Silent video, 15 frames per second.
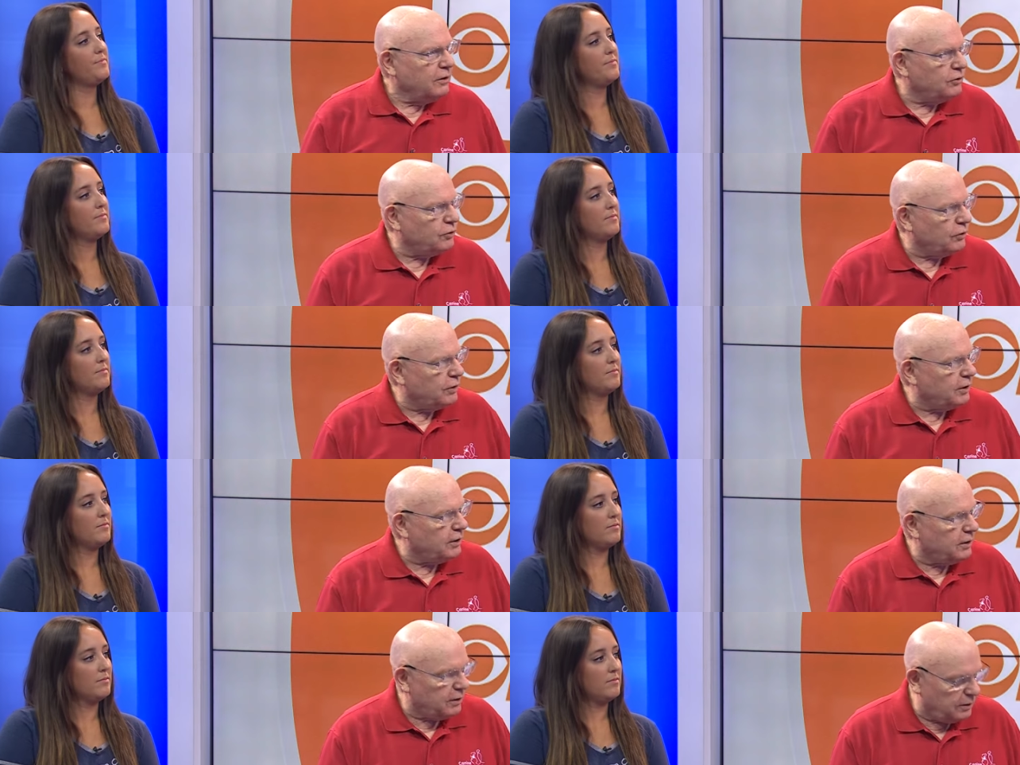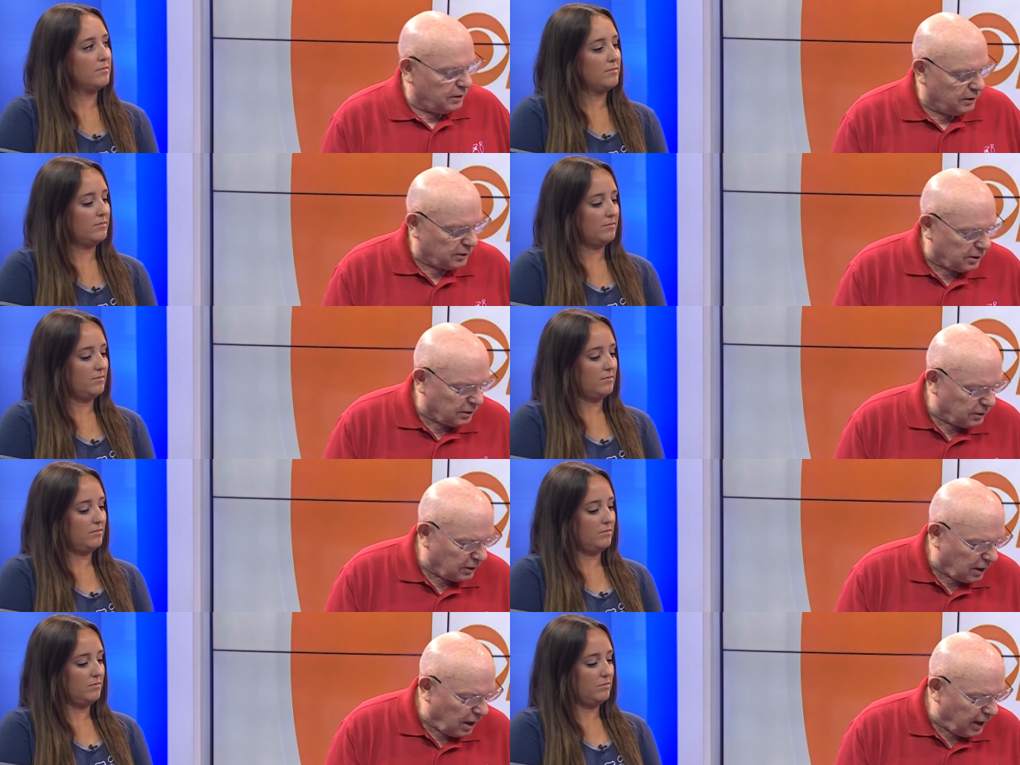Speaker 1: so that the,
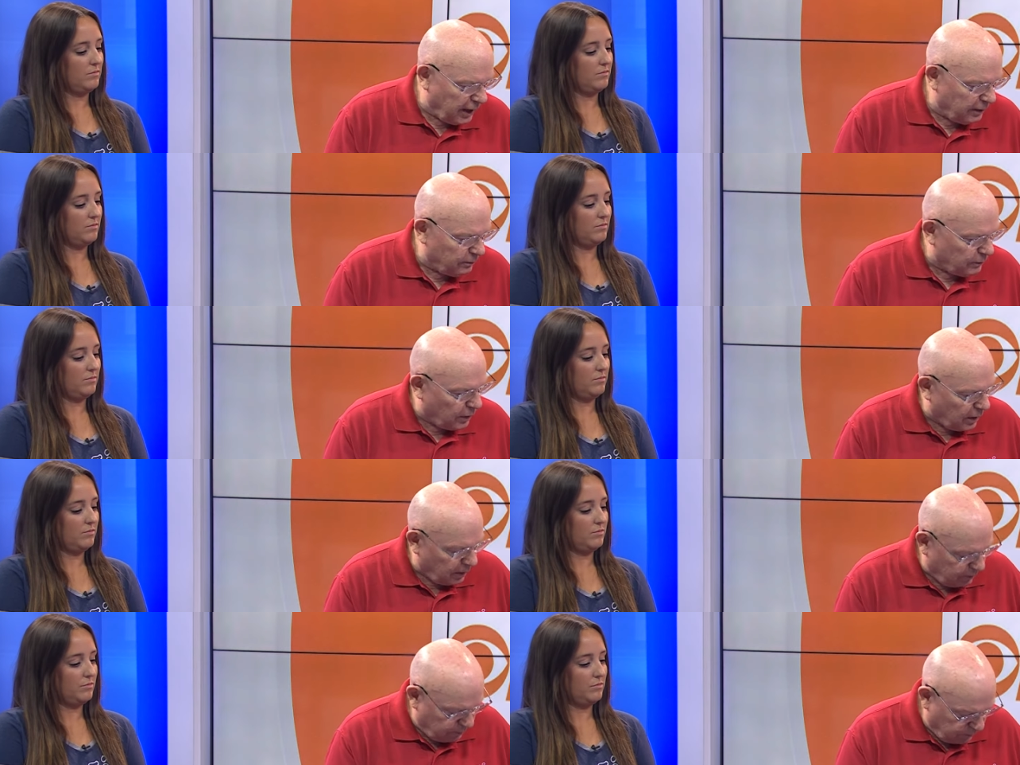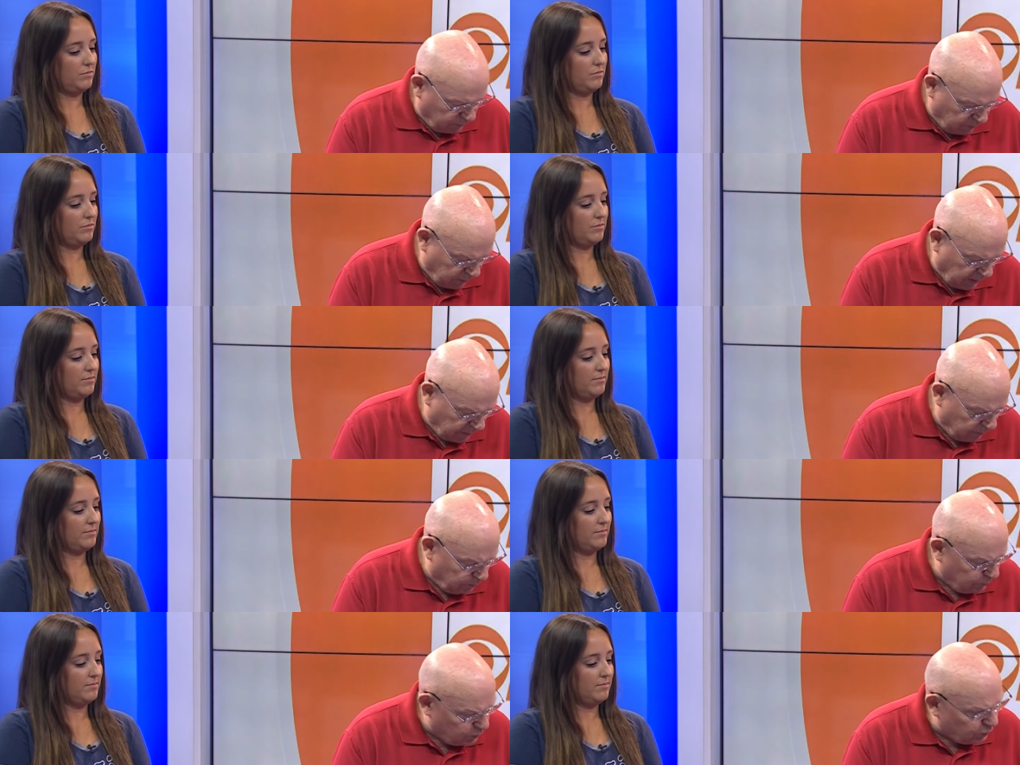the client um, may,
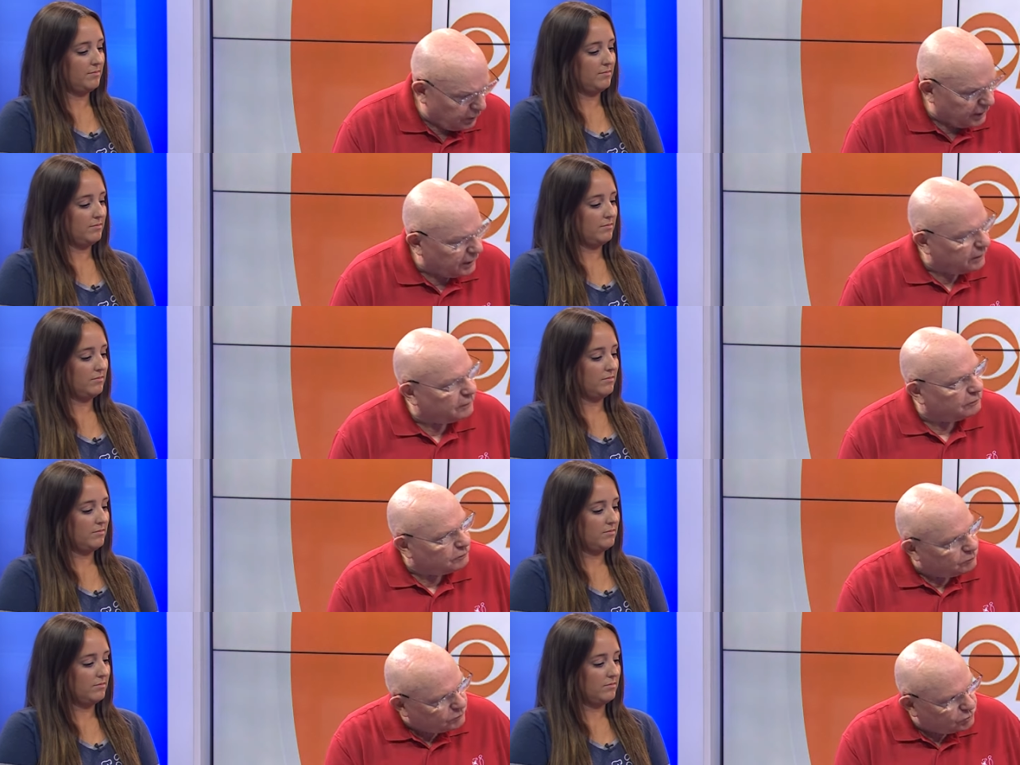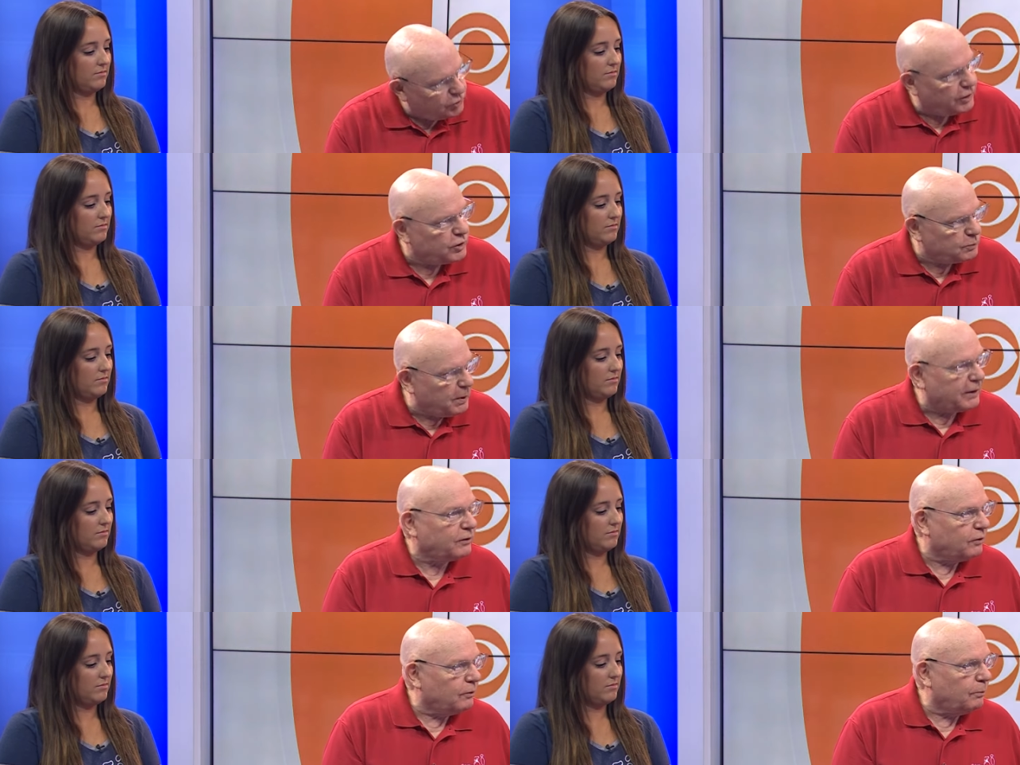so they can
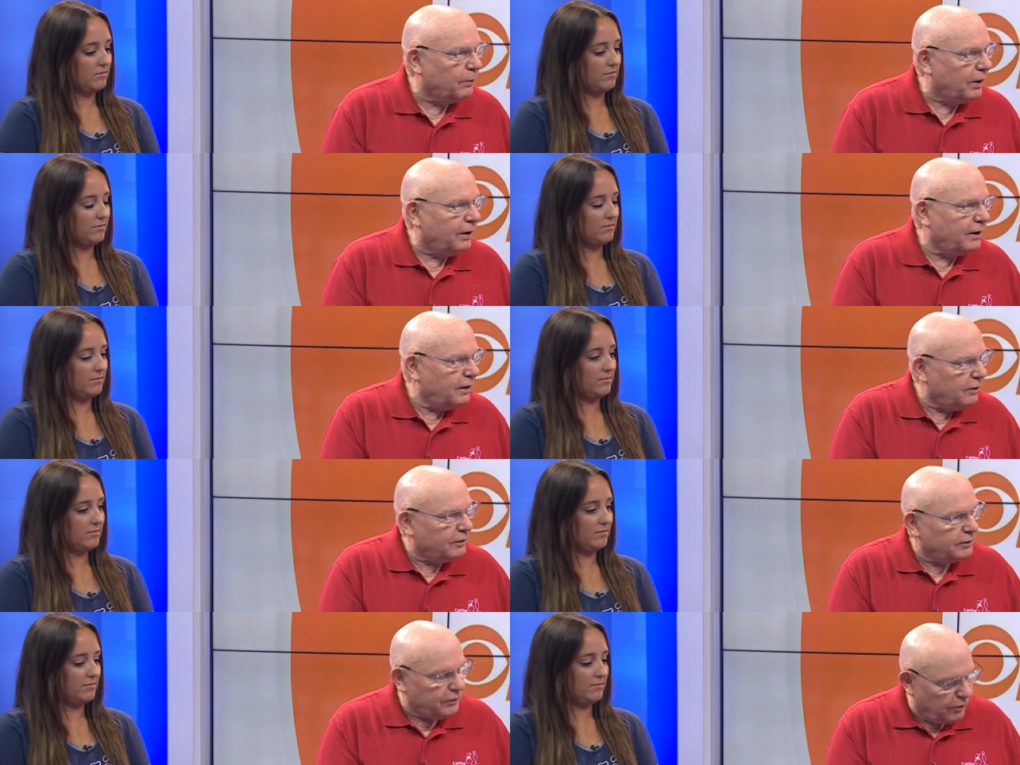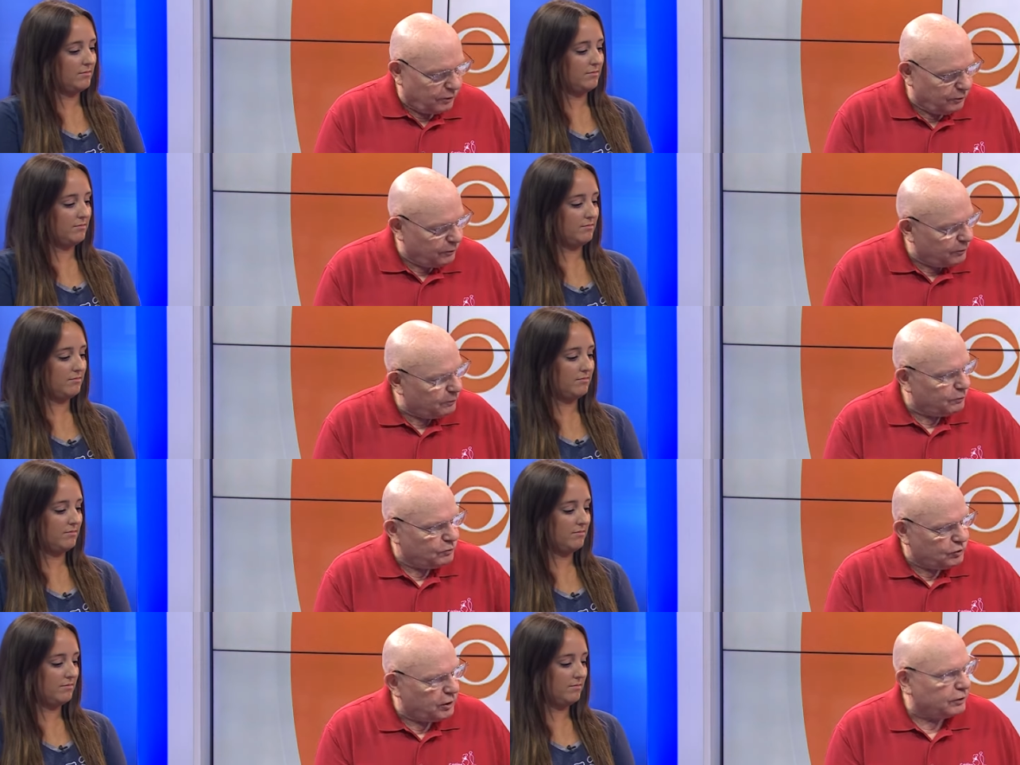inspect their belly, look, you know,
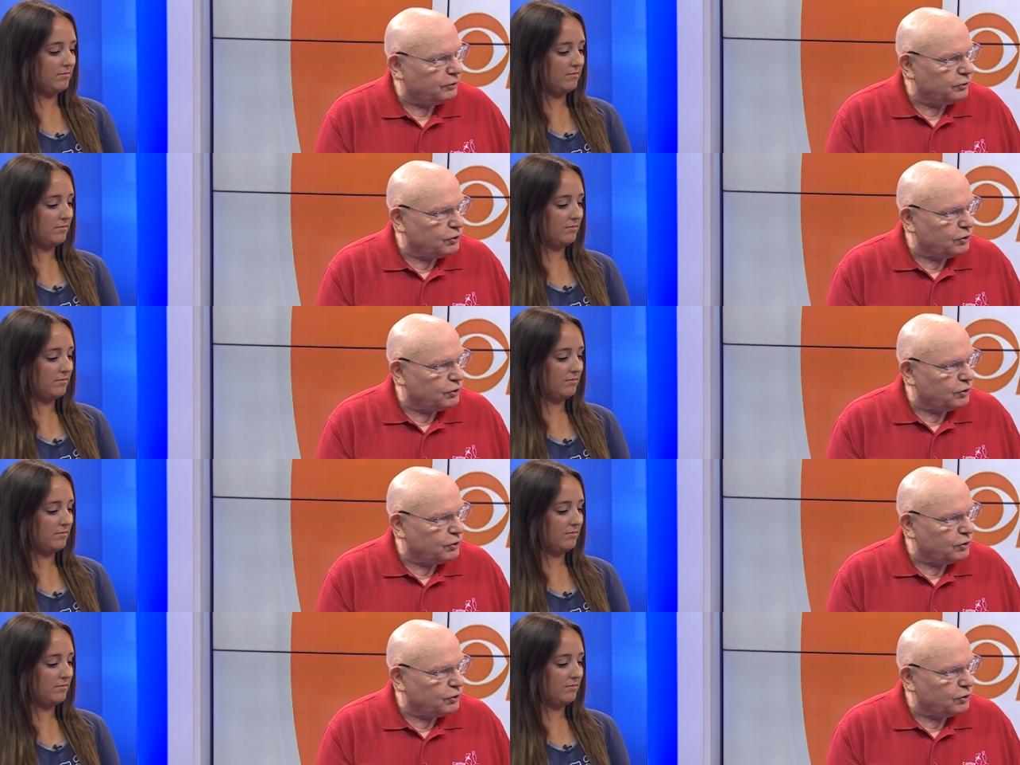check their